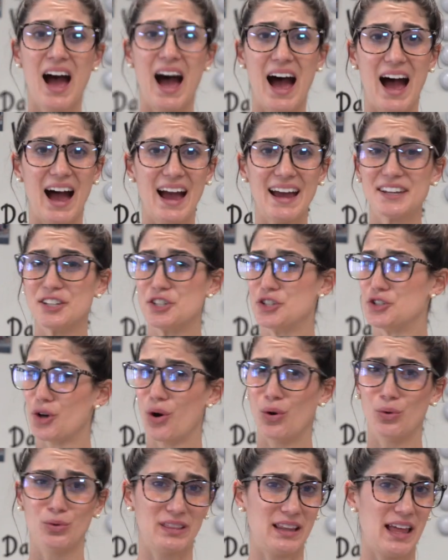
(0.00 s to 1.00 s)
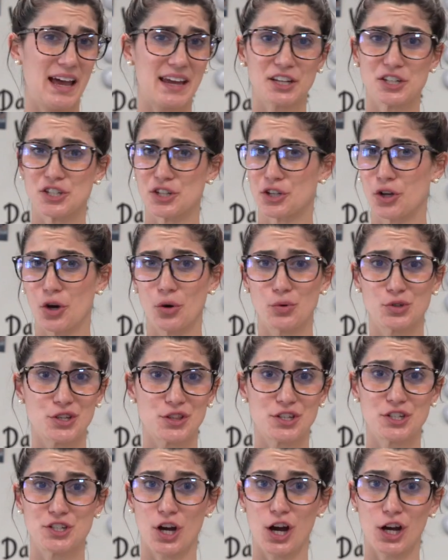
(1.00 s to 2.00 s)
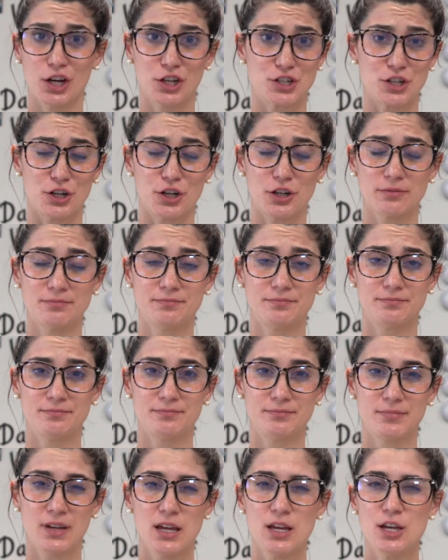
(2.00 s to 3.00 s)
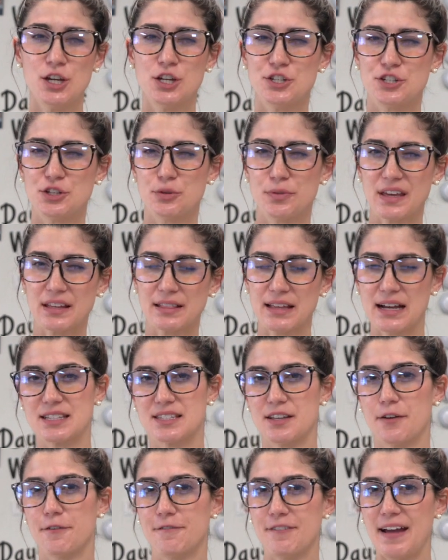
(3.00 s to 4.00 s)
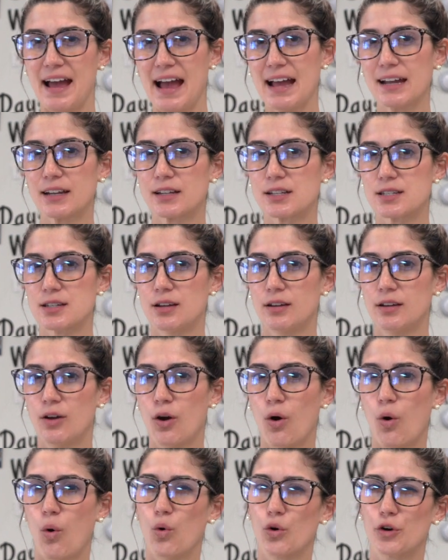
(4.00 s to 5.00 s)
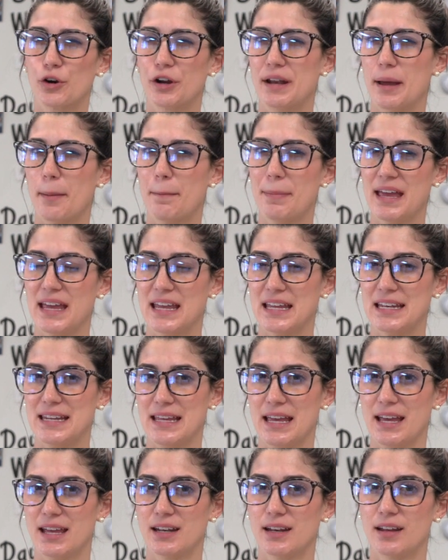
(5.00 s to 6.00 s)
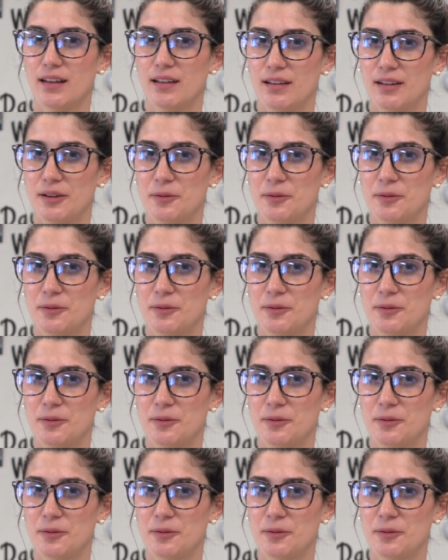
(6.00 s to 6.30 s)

I don't like to go to the doctor. Do you think that's a fact or an opinion?